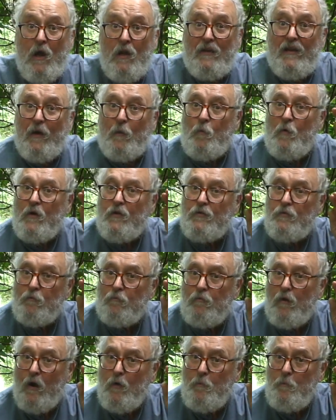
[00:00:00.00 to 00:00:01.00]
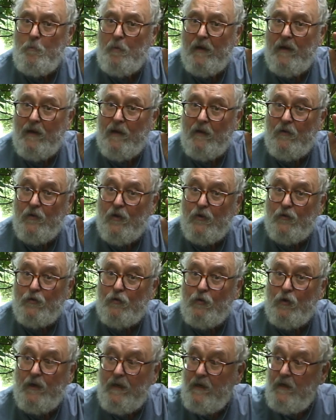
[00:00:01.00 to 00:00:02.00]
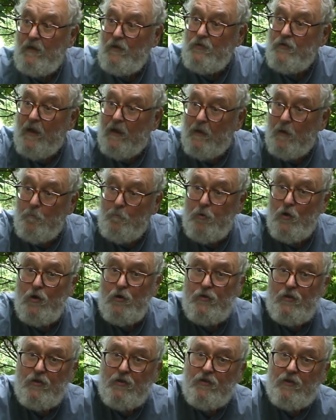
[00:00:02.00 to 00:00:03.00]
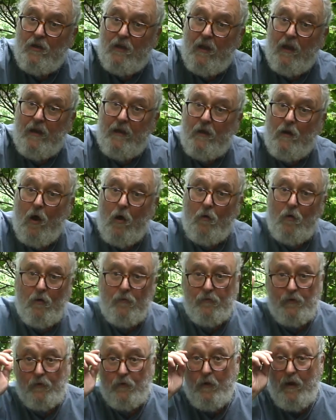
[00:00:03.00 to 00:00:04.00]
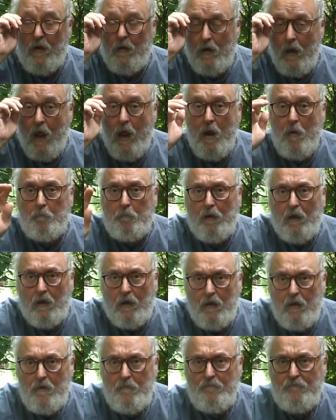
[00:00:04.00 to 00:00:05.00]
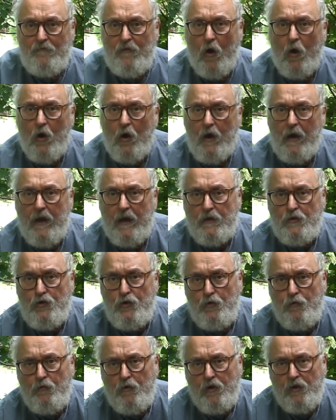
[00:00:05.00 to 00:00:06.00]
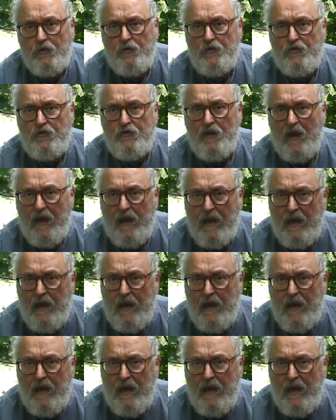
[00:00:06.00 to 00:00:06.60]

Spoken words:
There was rope in the trees and the bushes and laying all over the ground, plumb far as you could see.